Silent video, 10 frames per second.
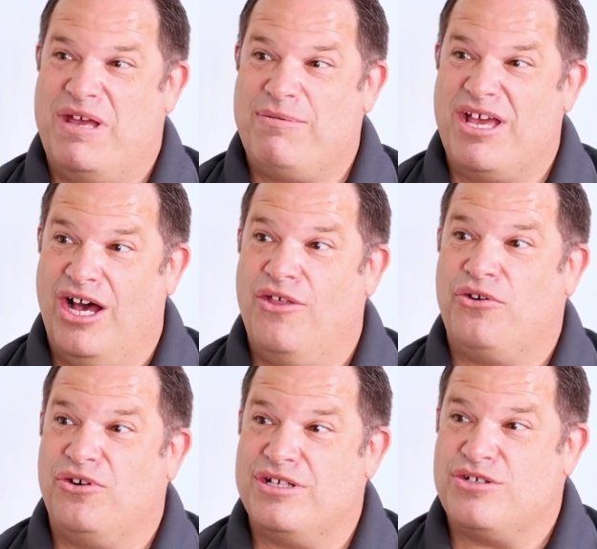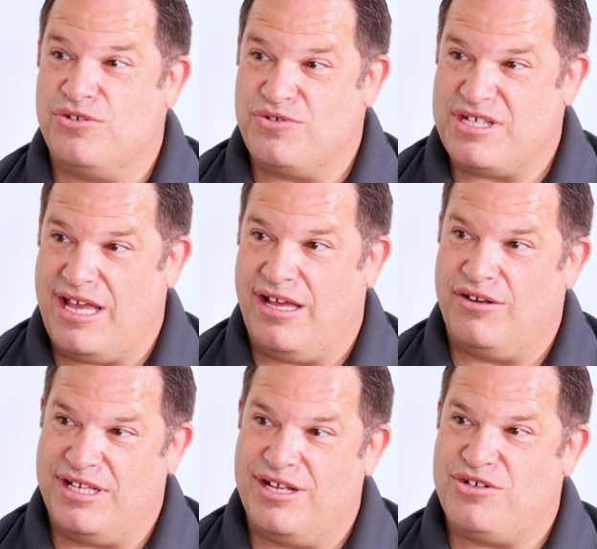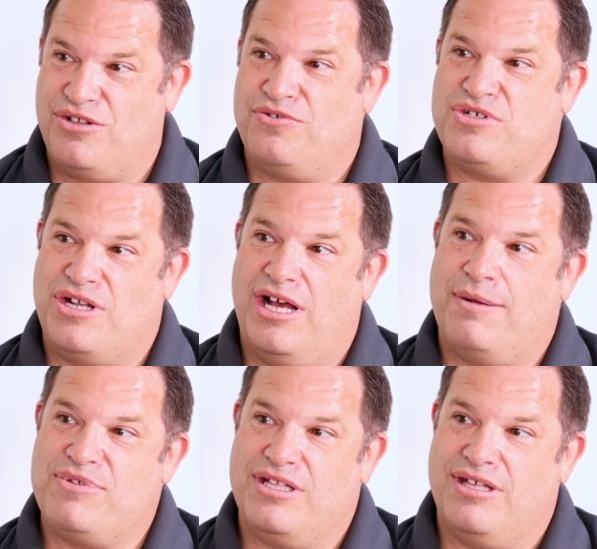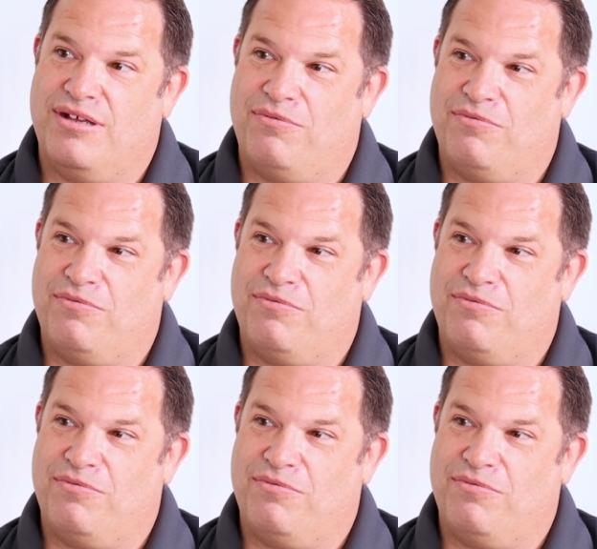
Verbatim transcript: maybe other issues on each of those stops that they